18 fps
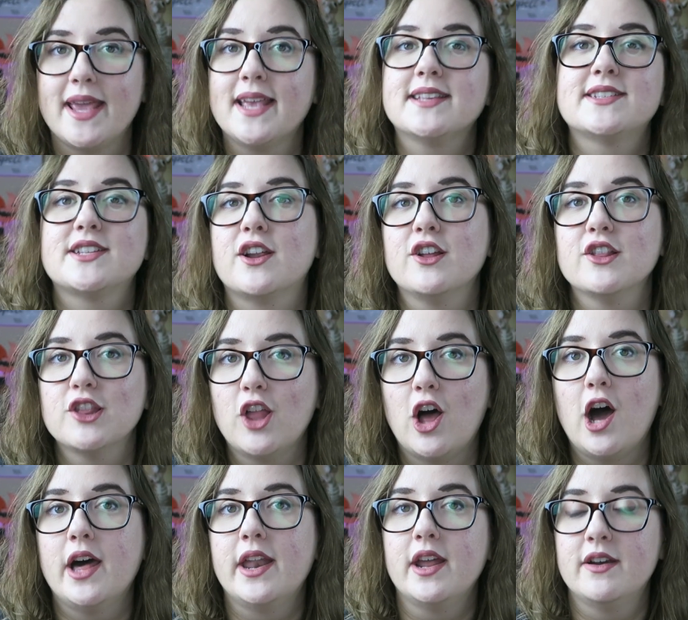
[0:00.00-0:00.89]
based a
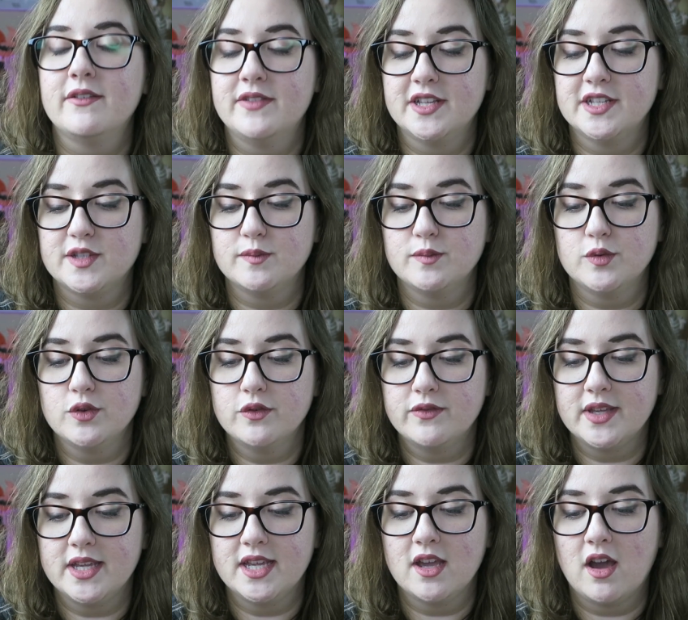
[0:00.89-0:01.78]
lot of this
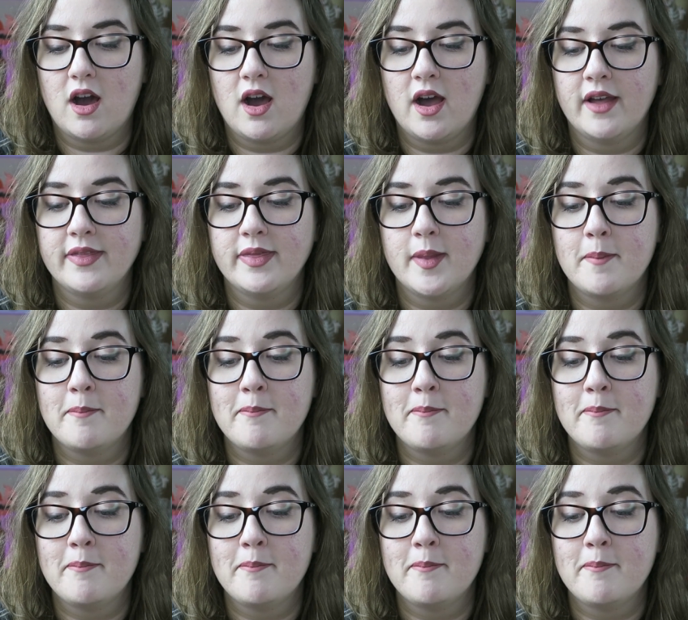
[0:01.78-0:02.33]
movie on